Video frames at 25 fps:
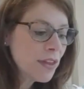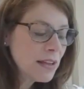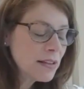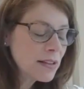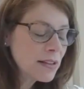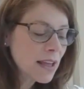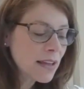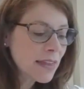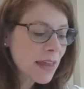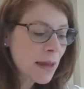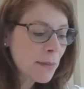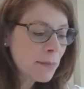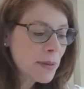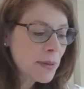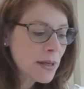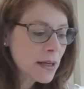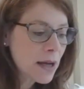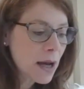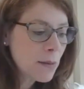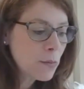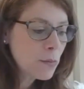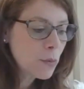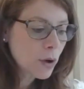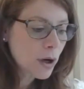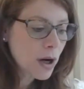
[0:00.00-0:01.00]
things like that
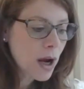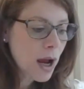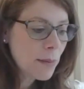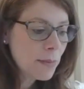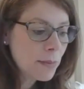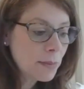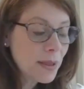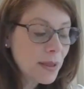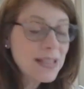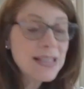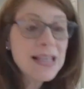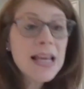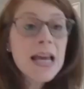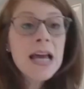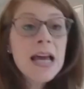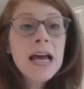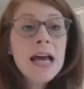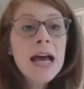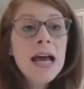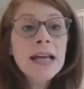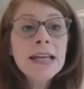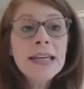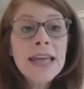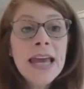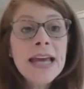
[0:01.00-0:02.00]
become more commonplace.
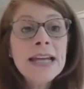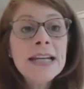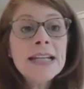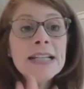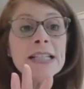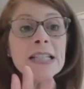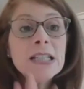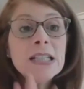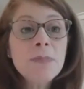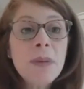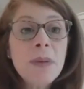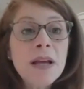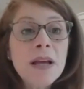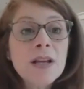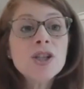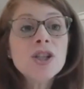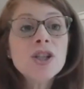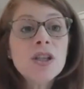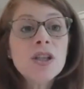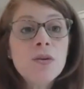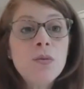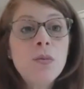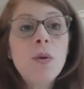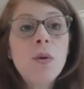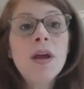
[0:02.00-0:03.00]
Again,
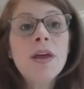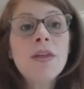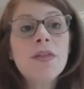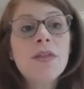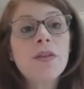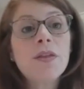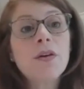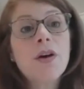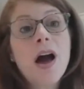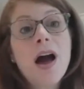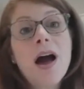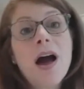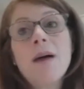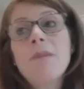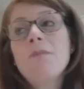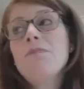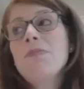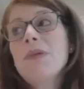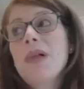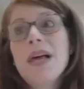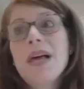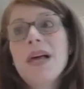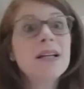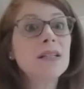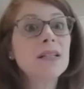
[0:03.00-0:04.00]
especially with
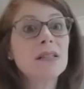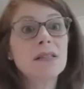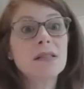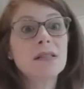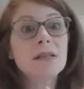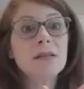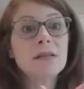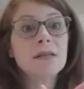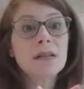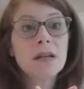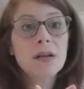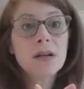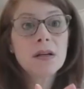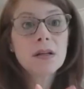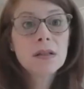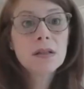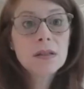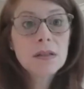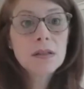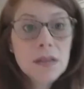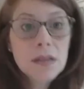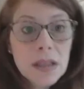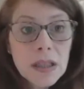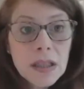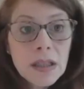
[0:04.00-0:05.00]
complex
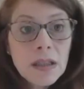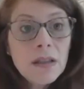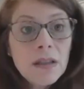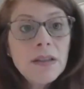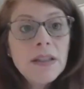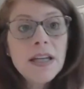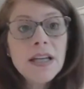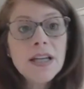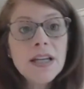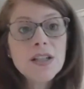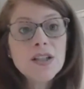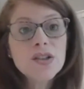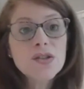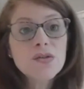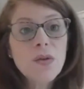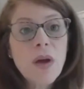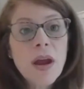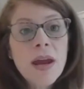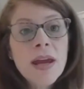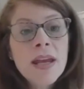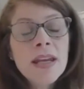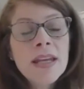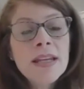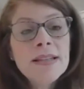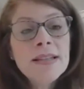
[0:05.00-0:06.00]
illness,
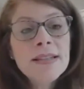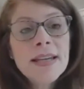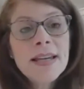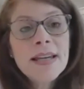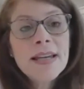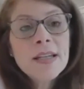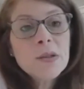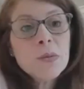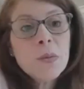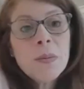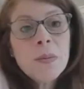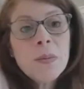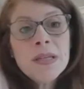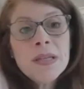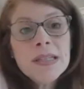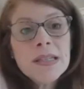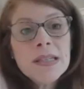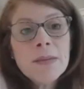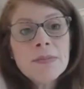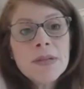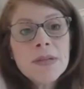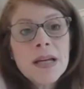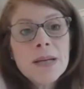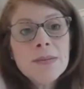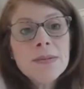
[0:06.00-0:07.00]
right? It takes women
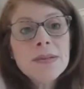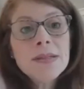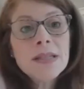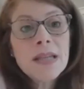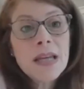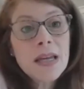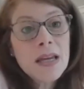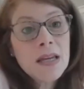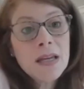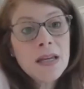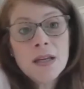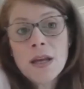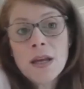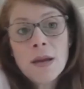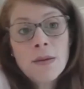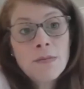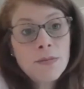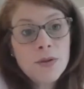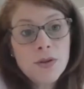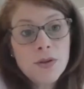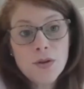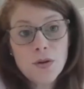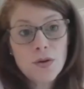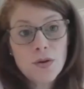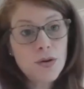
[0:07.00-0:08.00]
sometimes,
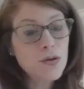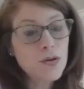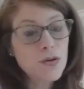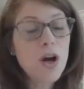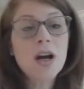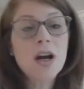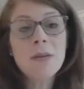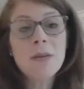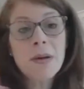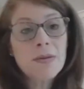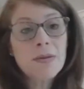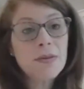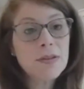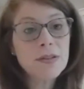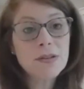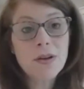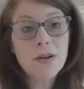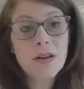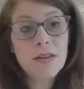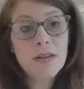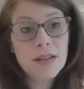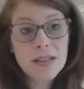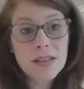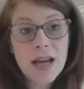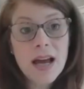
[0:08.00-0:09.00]
I'm sure you talk about this
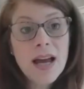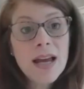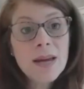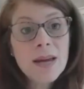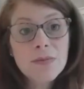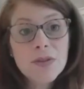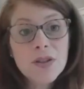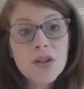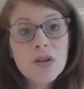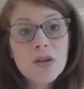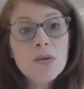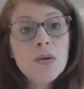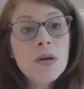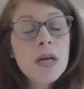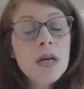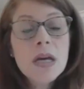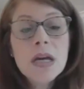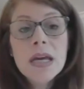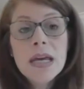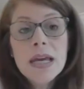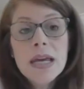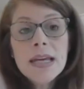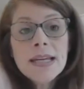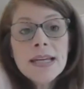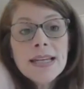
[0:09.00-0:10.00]
all the time too.
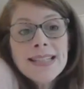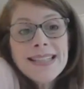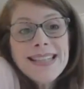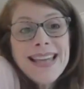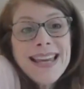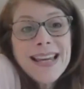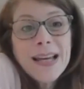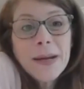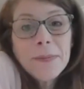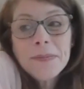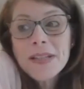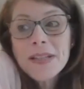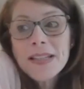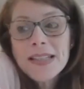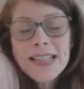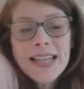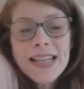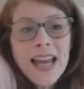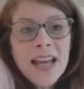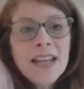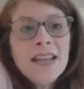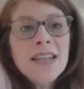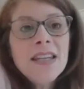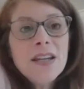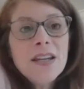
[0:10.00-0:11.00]
It can take up to
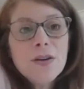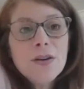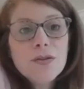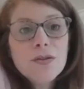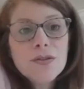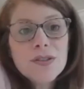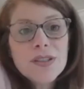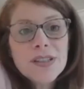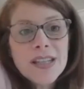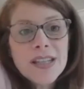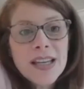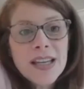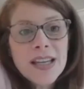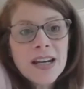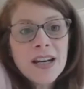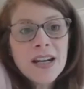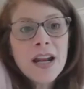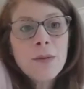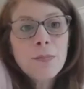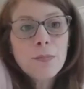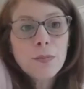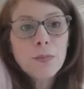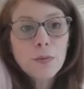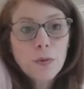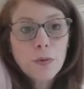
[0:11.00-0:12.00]
10 years to get an
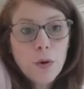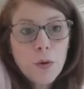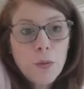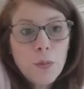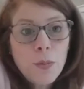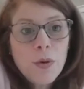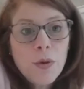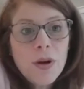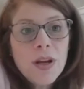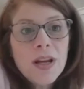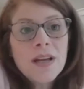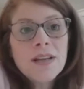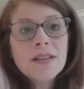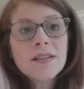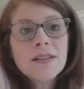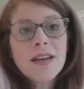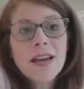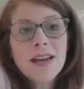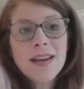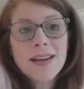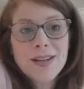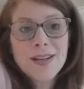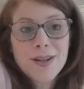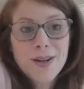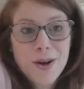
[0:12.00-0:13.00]
appropriate
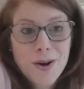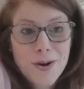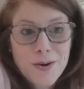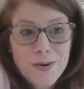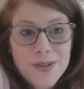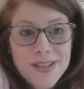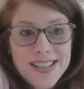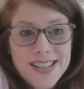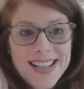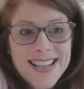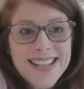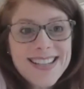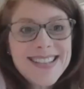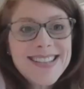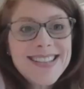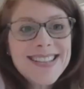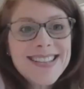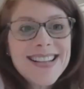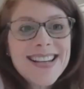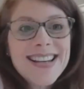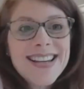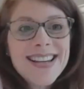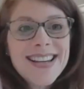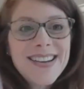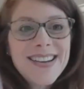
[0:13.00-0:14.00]
diagnosis,